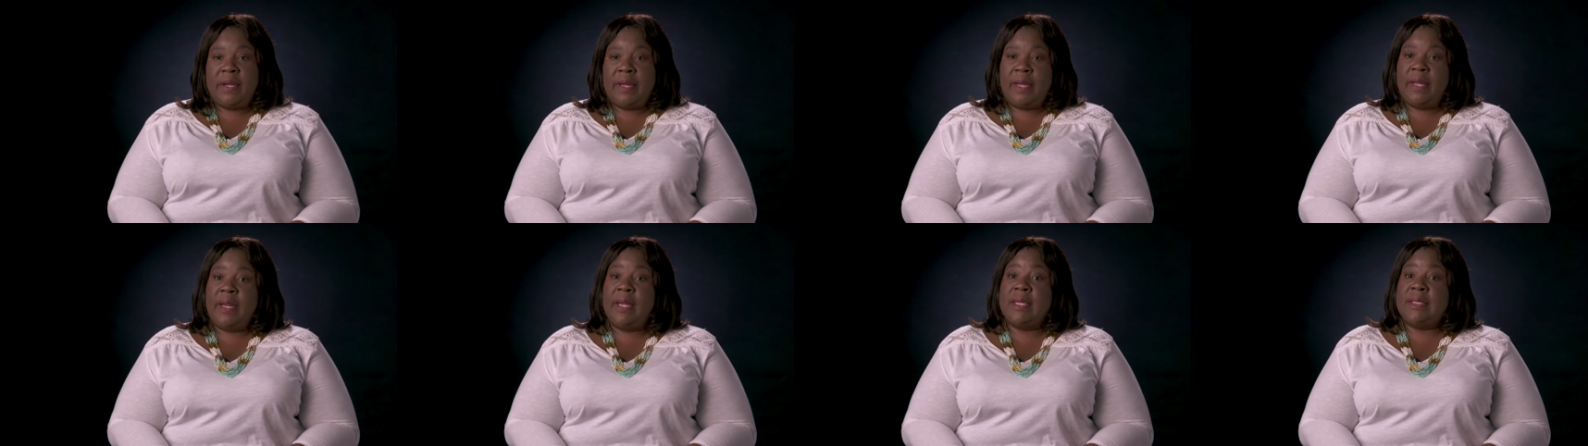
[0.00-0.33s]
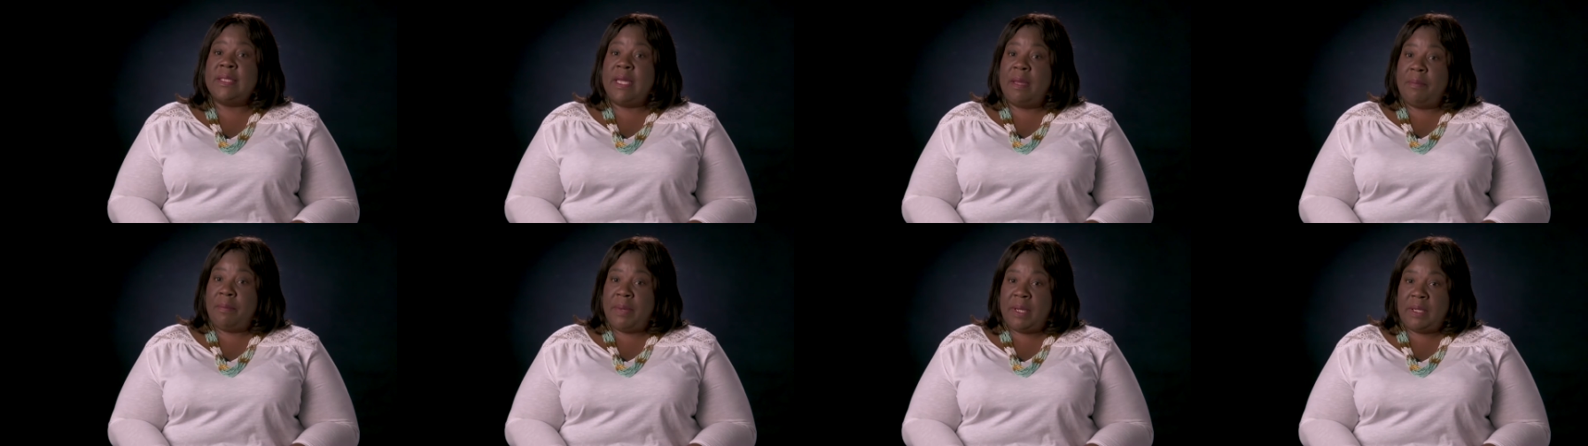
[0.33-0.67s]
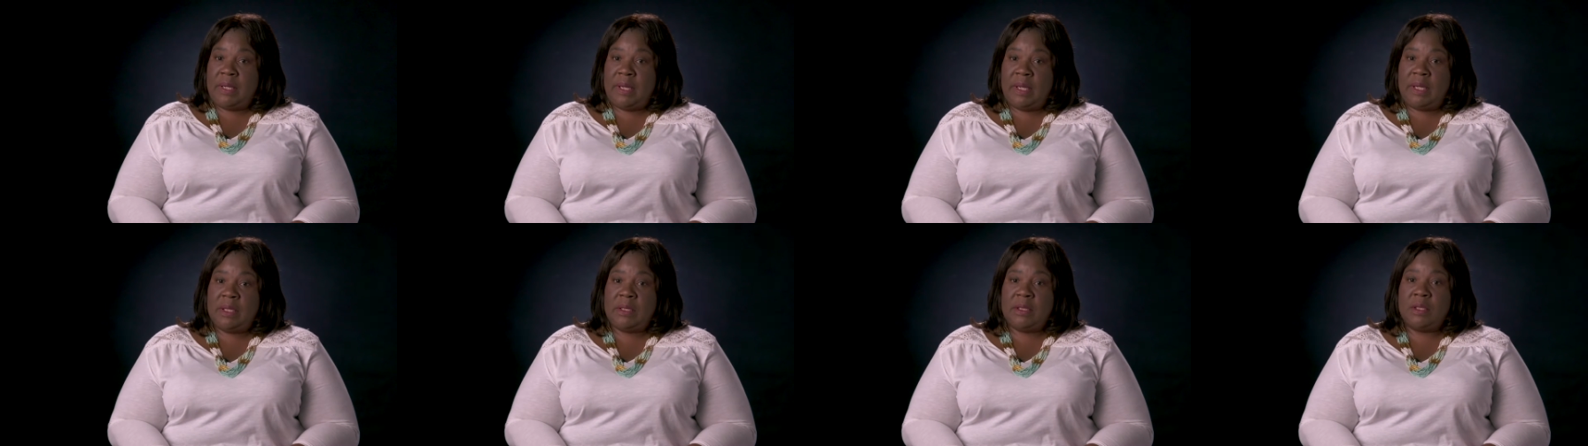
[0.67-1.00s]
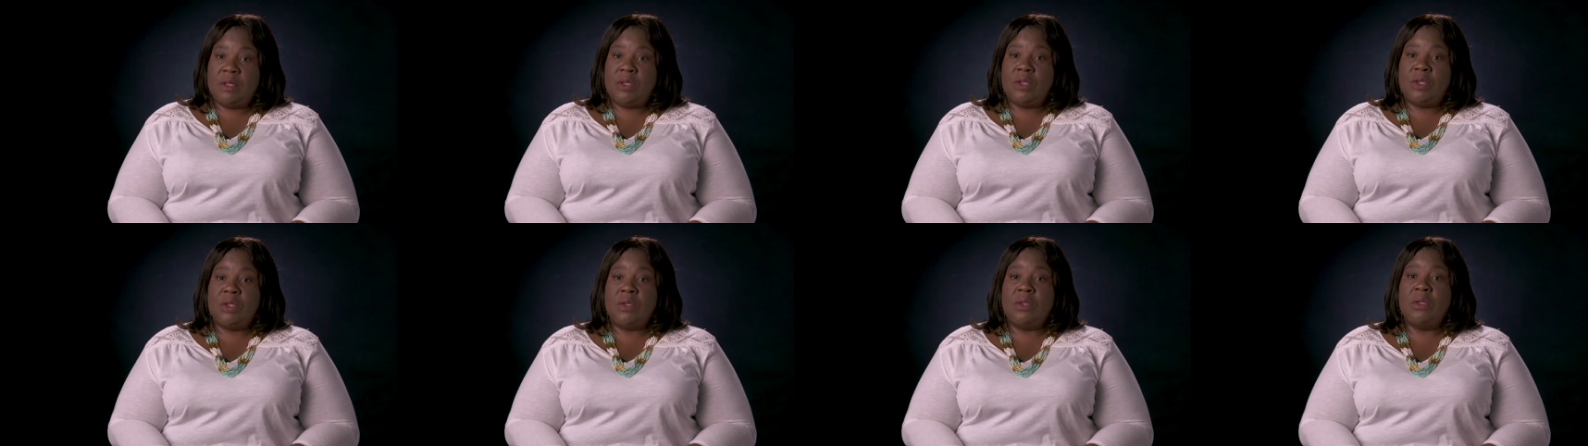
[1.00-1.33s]
it as I'm
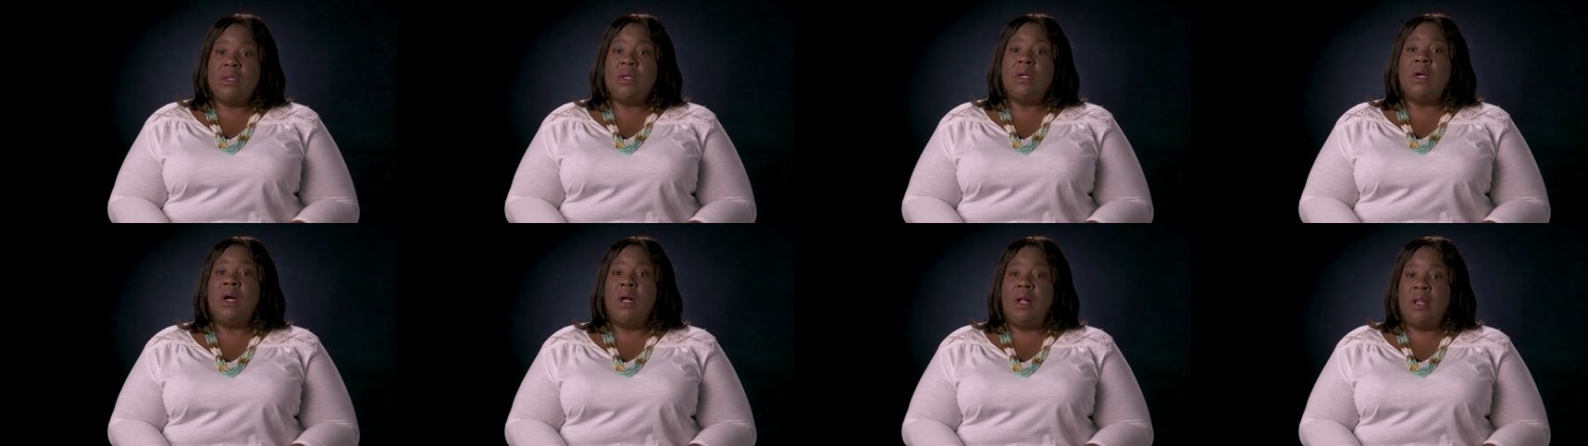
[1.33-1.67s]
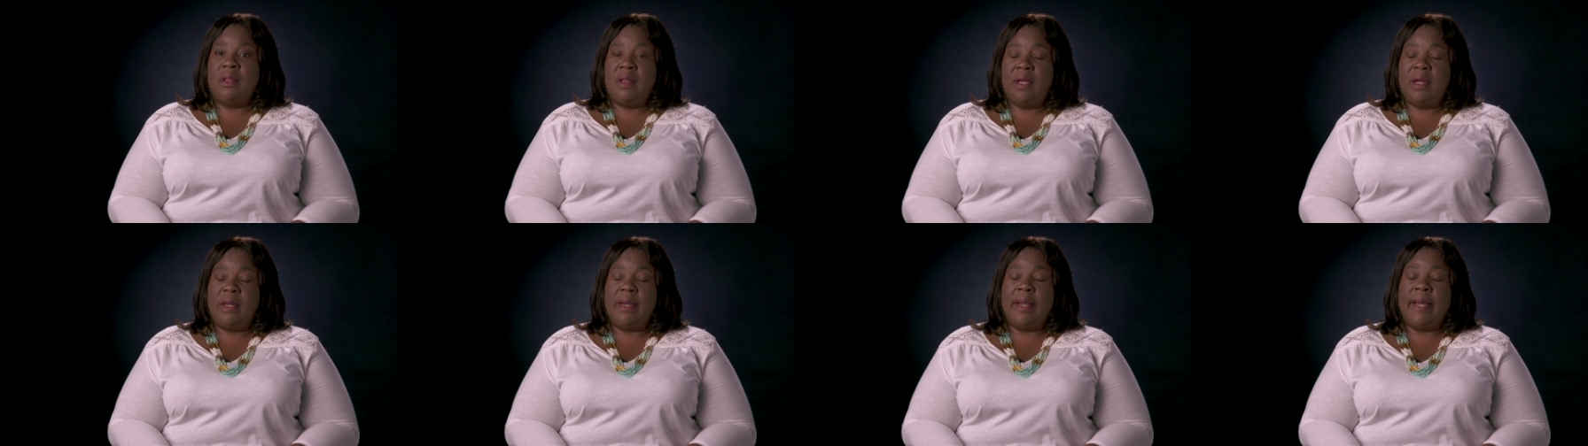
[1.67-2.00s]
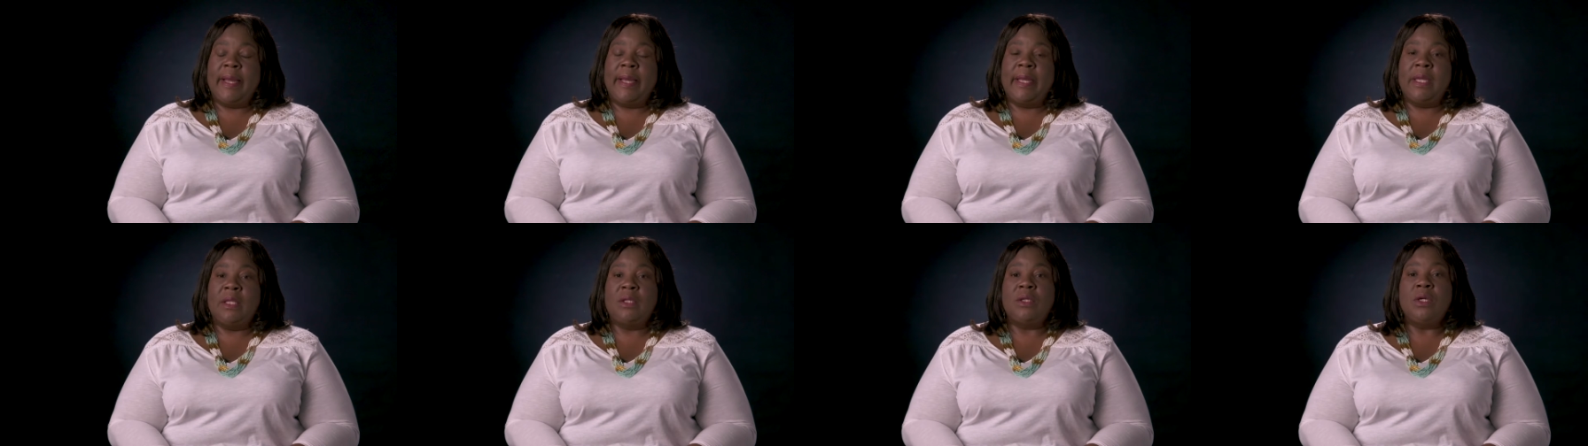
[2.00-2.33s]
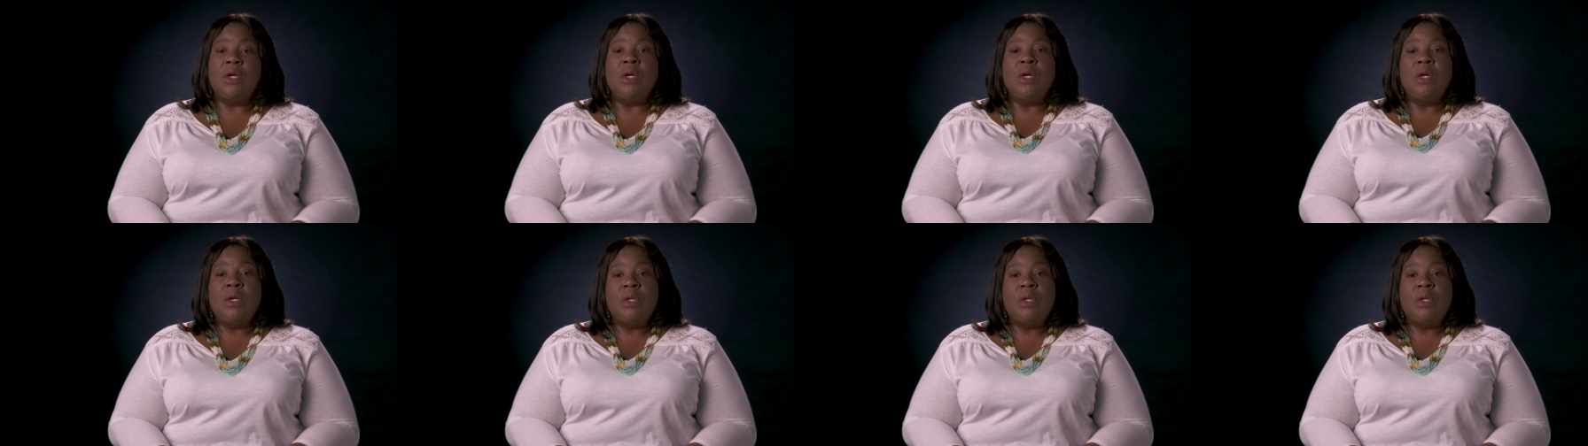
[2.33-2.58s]
mandated to, call the client,